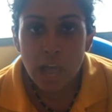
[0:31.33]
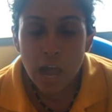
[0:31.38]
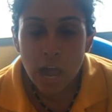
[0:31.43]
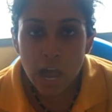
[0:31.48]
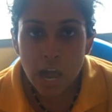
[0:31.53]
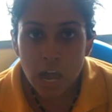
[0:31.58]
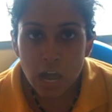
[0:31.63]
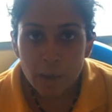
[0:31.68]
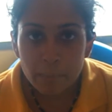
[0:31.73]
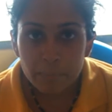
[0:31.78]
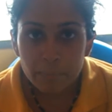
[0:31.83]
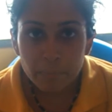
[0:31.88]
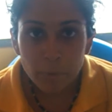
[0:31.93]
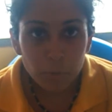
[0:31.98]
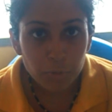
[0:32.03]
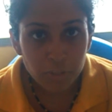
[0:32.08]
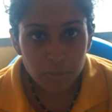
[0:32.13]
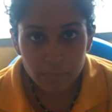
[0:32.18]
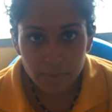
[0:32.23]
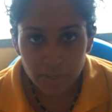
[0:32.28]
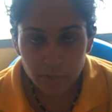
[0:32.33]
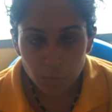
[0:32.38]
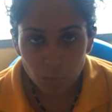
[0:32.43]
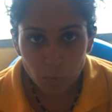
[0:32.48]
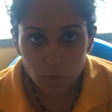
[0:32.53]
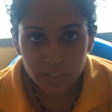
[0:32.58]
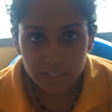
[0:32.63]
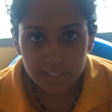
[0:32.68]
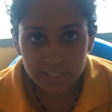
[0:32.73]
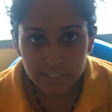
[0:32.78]
Um, both the men
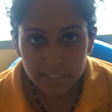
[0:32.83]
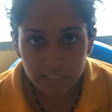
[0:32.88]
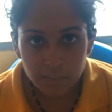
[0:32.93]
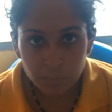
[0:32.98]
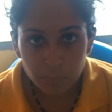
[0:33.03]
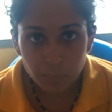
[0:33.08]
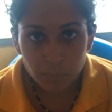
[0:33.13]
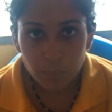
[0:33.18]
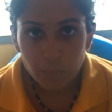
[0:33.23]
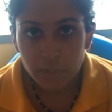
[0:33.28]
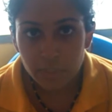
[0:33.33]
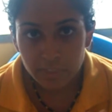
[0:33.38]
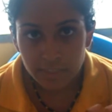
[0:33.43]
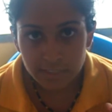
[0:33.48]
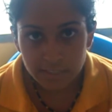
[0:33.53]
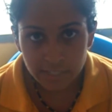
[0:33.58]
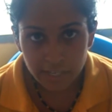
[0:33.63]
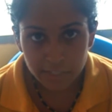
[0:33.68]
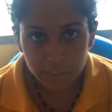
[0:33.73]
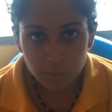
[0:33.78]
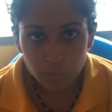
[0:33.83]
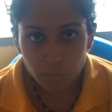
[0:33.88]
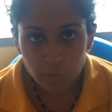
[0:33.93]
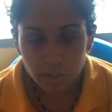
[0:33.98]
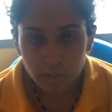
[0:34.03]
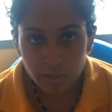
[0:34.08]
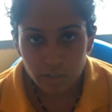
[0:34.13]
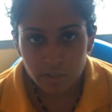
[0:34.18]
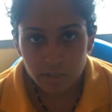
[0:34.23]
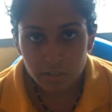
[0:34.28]
want to sleep with the sex
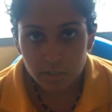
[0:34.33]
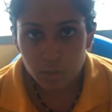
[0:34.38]
workers,